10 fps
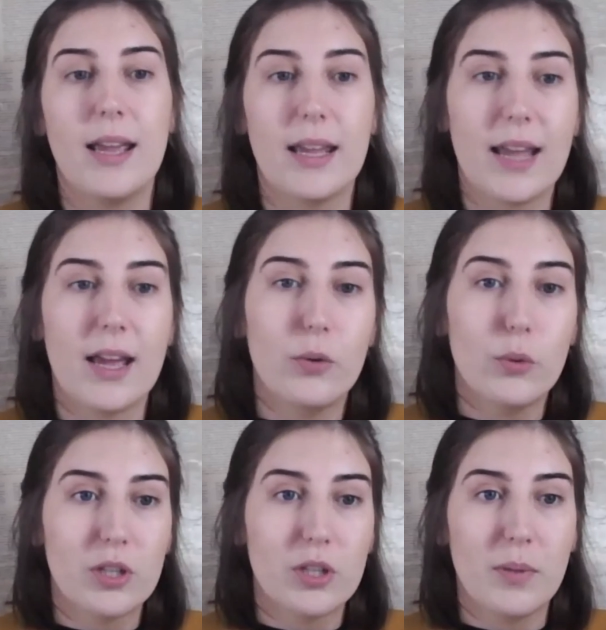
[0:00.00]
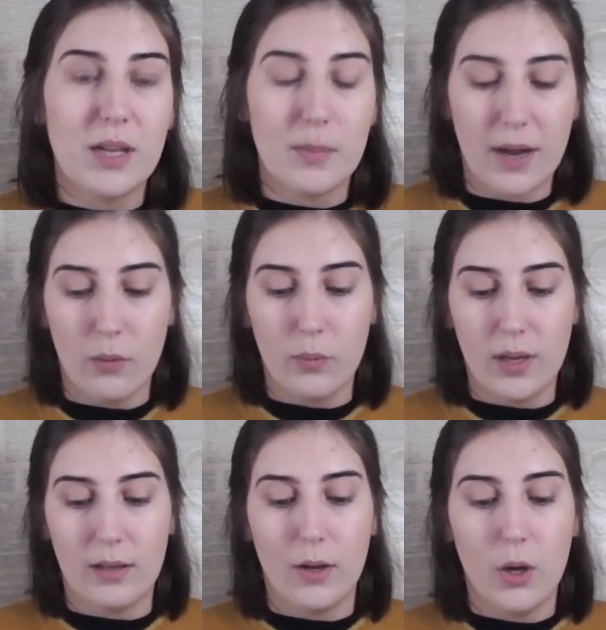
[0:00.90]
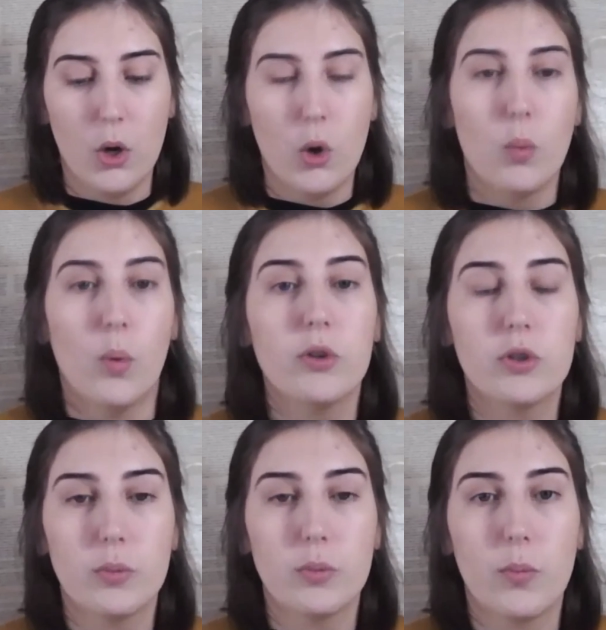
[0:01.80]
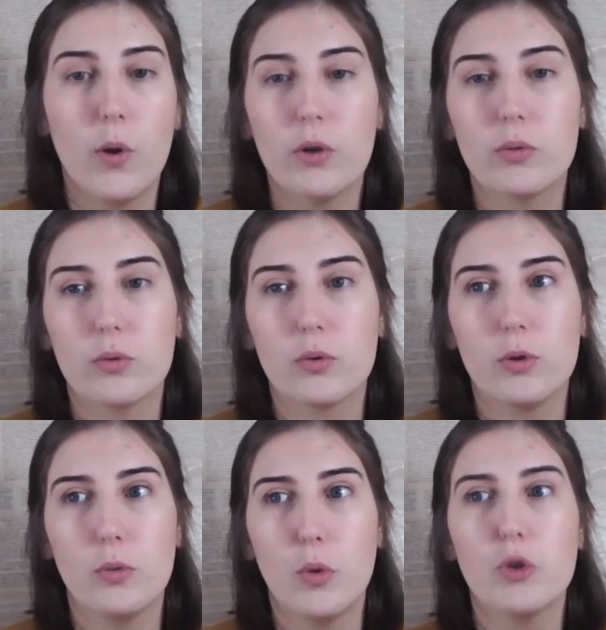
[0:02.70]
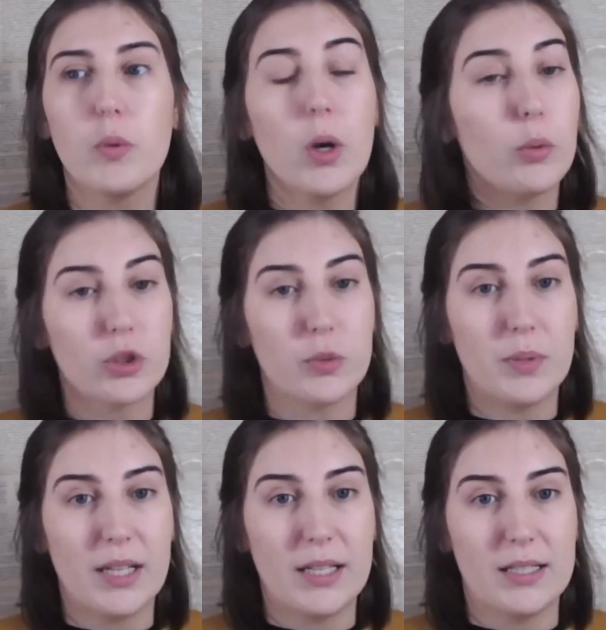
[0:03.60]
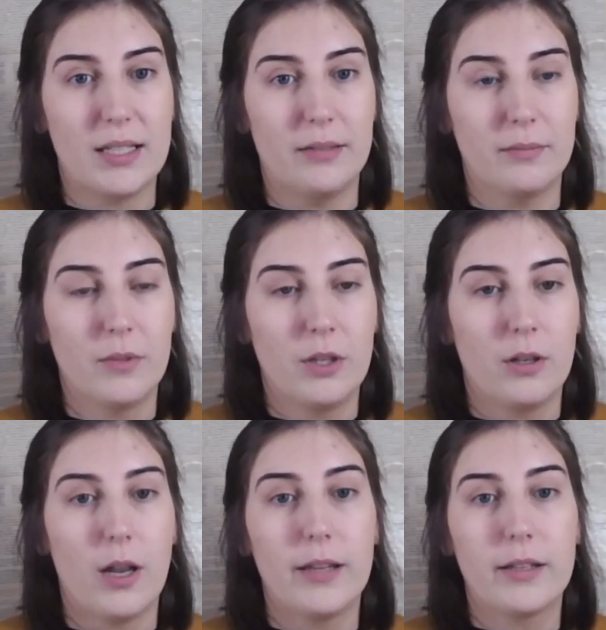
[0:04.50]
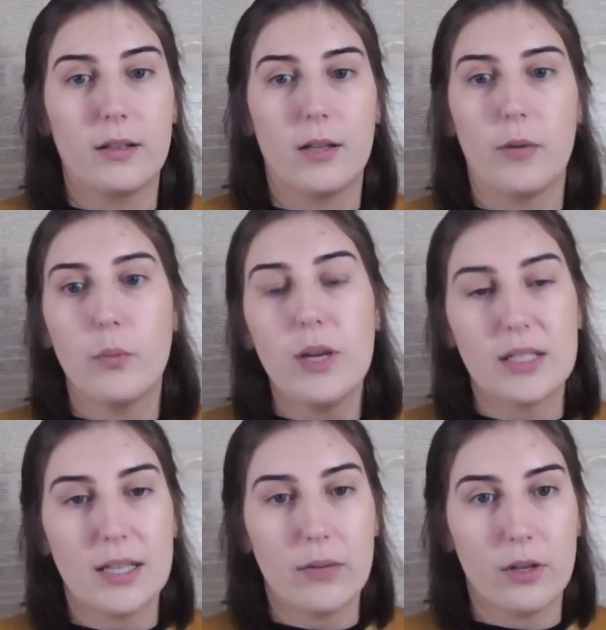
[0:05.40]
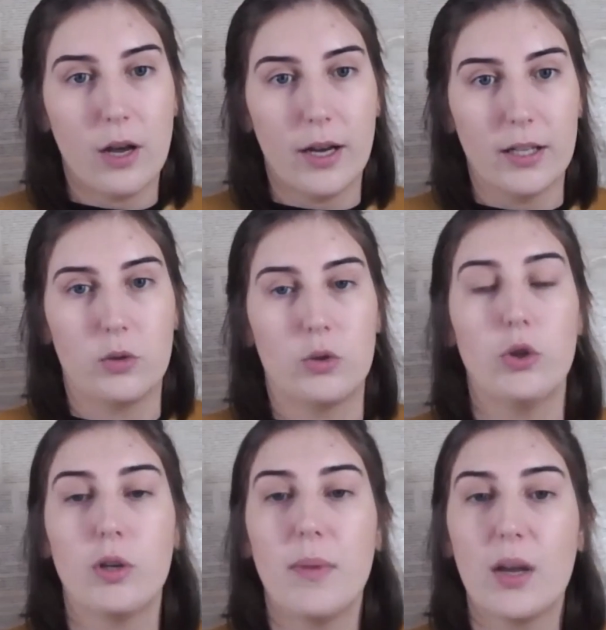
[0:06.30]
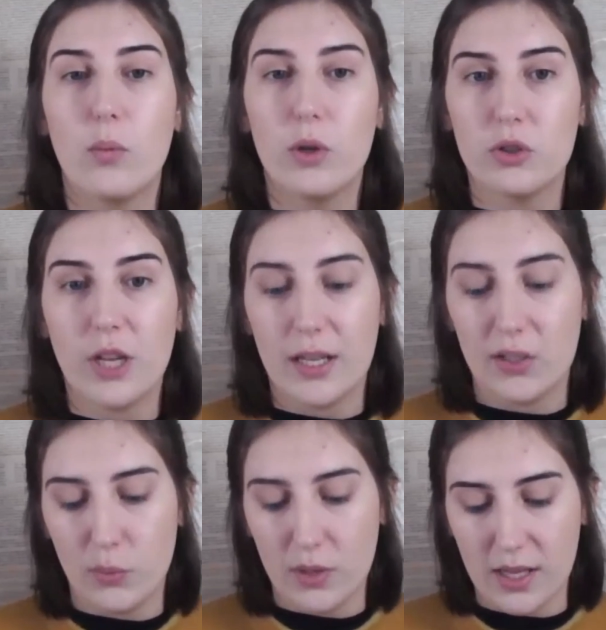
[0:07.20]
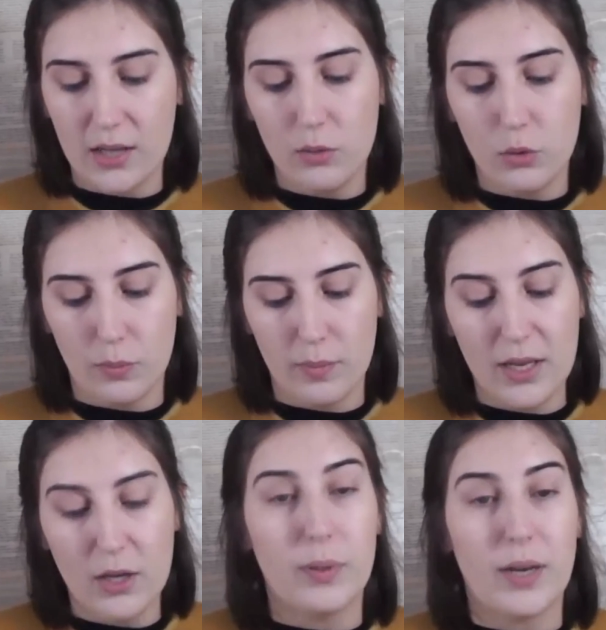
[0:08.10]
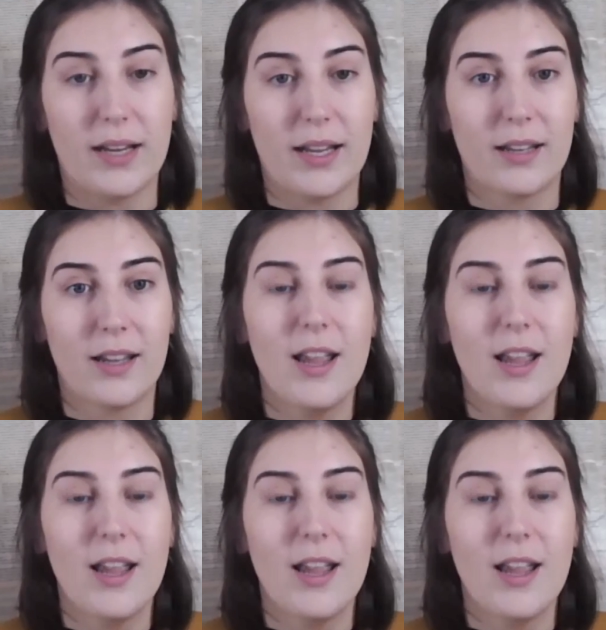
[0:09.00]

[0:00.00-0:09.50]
It can also be about, well, what do I want to be eating? Like a week down the line, you can make one change within your meal planning,